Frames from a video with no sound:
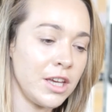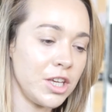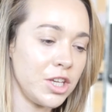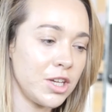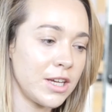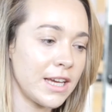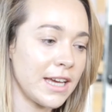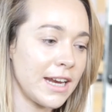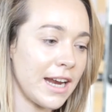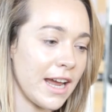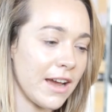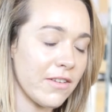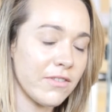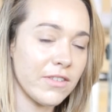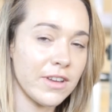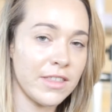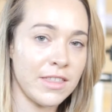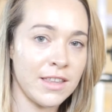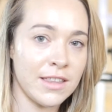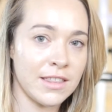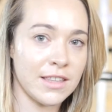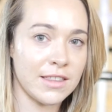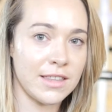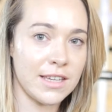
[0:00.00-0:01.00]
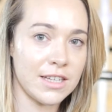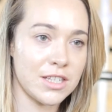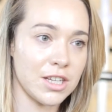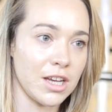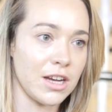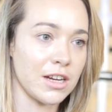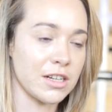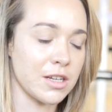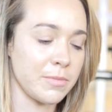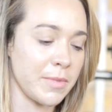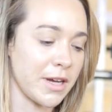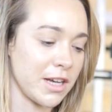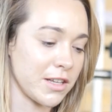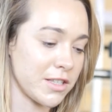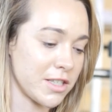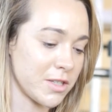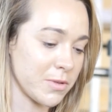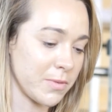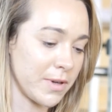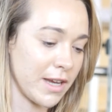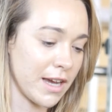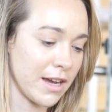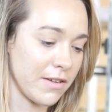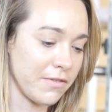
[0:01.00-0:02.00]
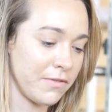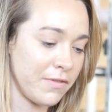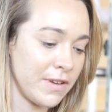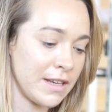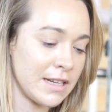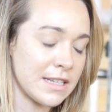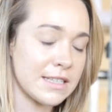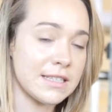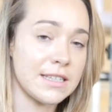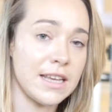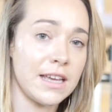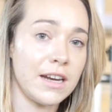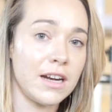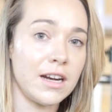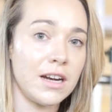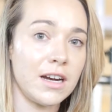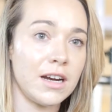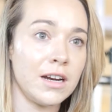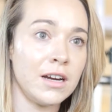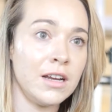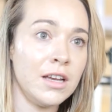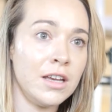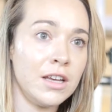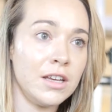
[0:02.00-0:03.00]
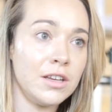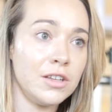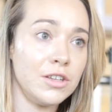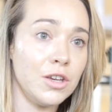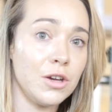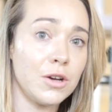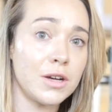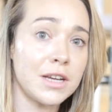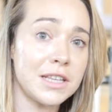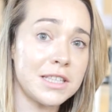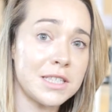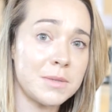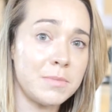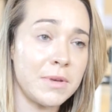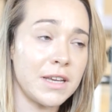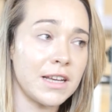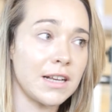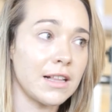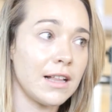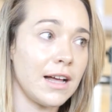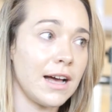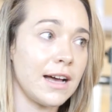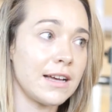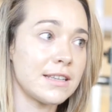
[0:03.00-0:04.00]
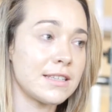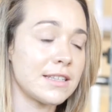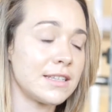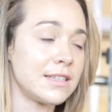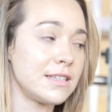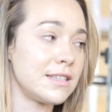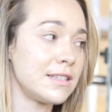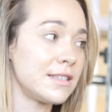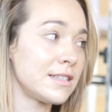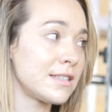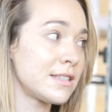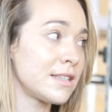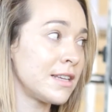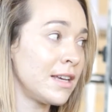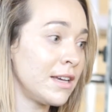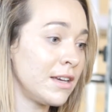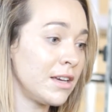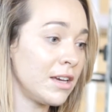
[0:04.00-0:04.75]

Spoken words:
You get everything that they talked about. So we have fitness center, yoga and spin classes,